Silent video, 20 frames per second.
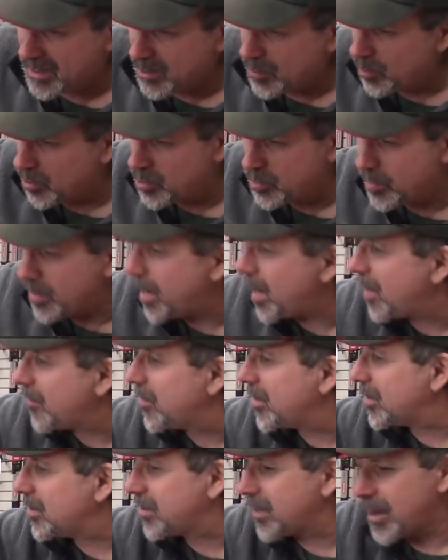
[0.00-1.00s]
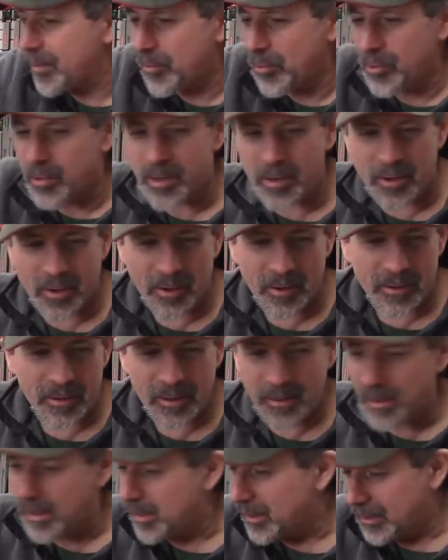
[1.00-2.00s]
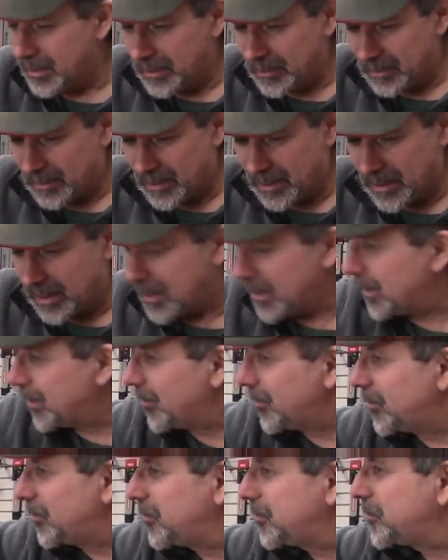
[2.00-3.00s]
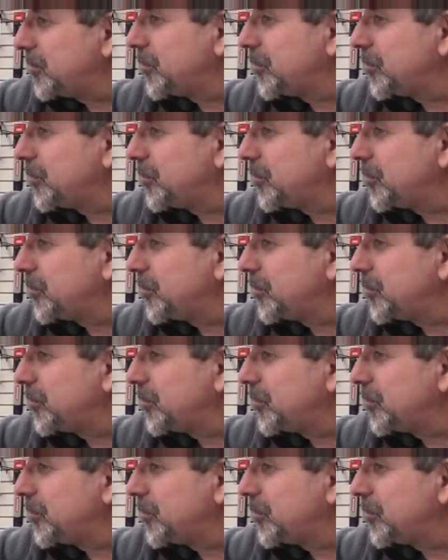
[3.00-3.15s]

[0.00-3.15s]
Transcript: which we have an example here. Um,